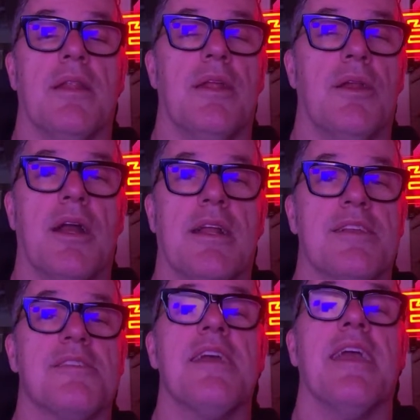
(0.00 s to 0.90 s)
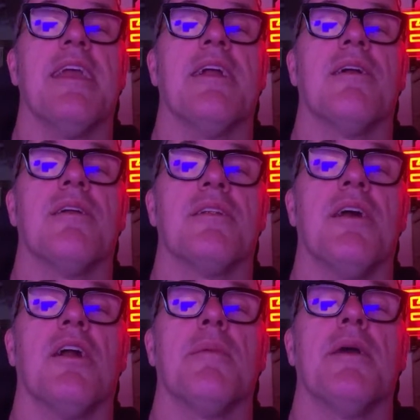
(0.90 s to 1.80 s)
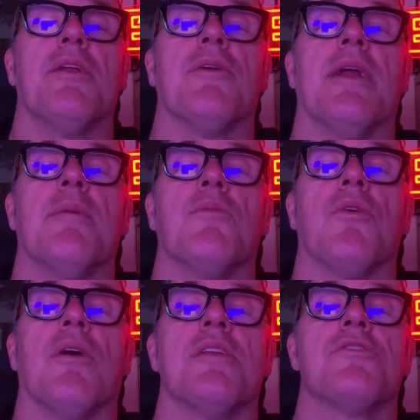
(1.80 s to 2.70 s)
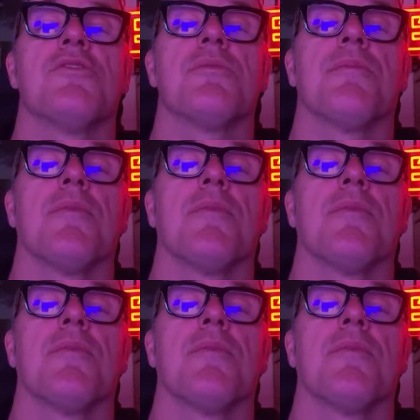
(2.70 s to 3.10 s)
They're not going to stay here talking about your hemorrhoids.